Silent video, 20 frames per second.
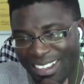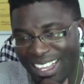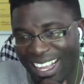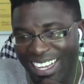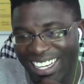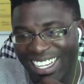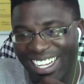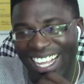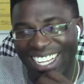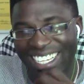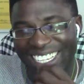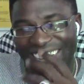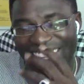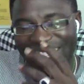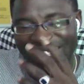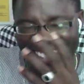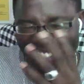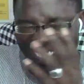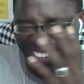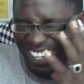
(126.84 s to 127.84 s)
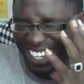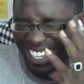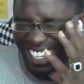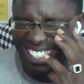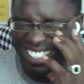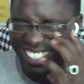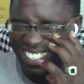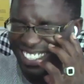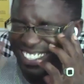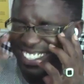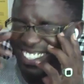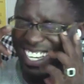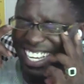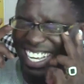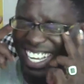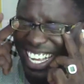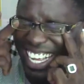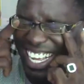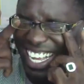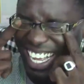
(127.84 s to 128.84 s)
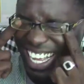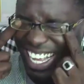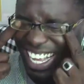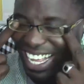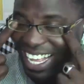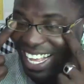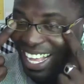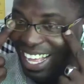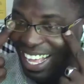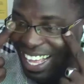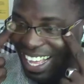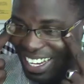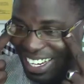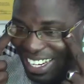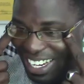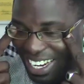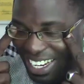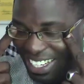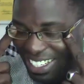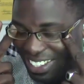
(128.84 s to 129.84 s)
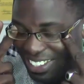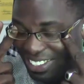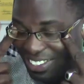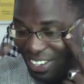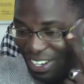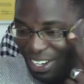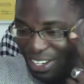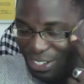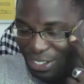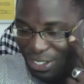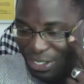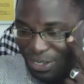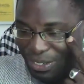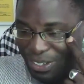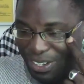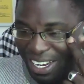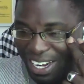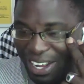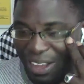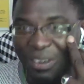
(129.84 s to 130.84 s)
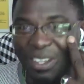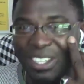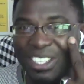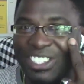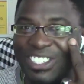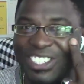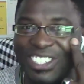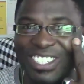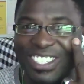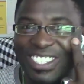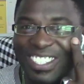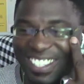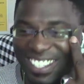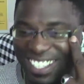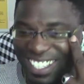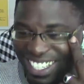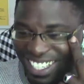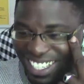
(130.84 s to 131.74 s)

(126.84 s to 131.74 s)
Did they just trade a shoe? Did they just trade a shoe and they wouldn't shoot you?